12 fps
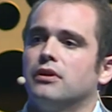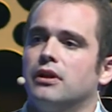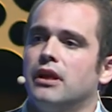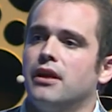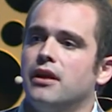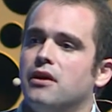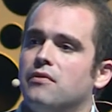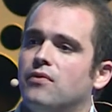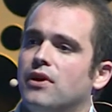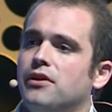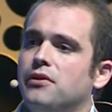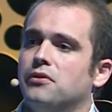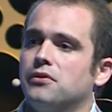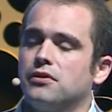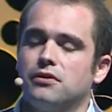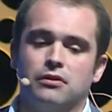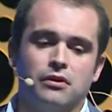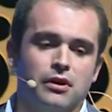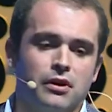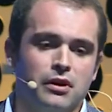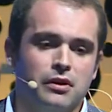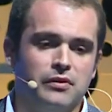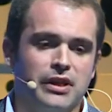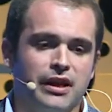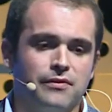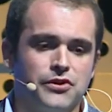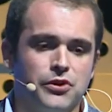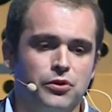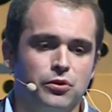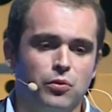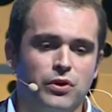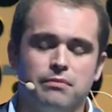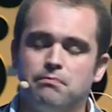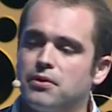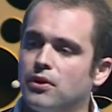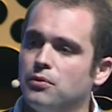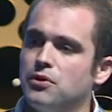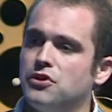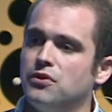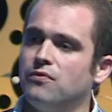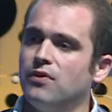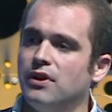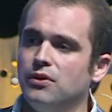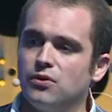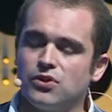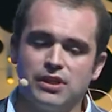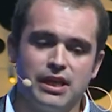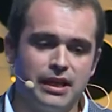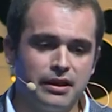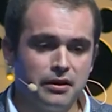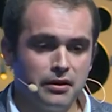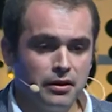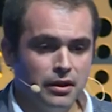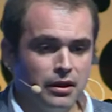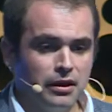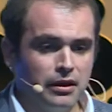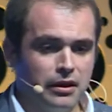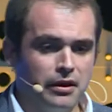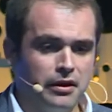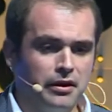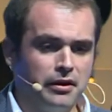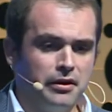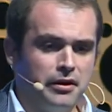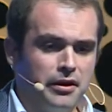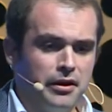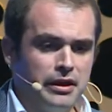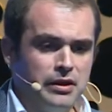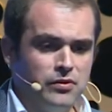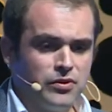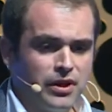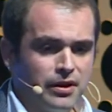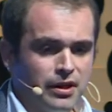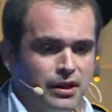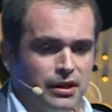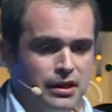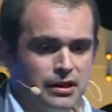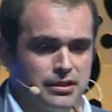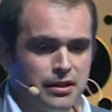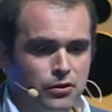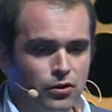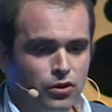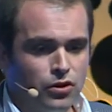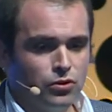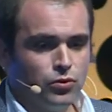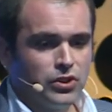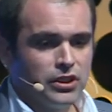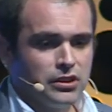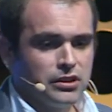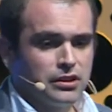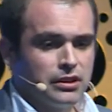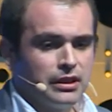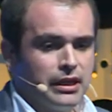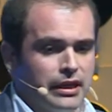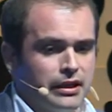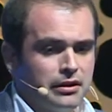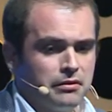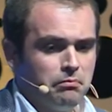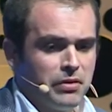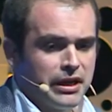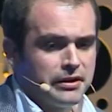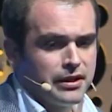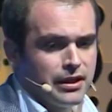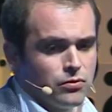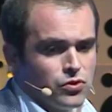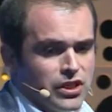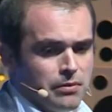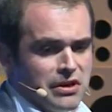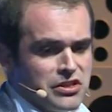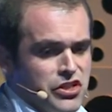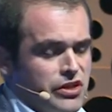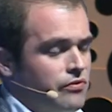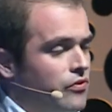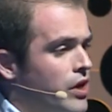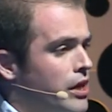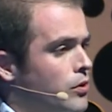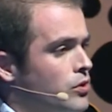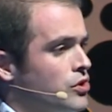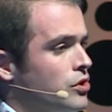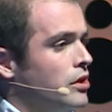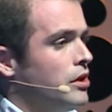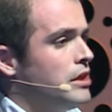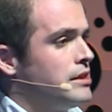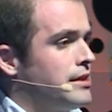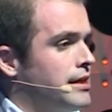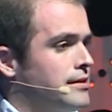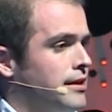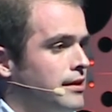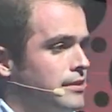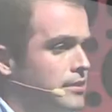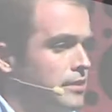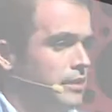uh, failures. They have to do with production failures like Uh, internal and external causes, like breakdowns and machine failures, such as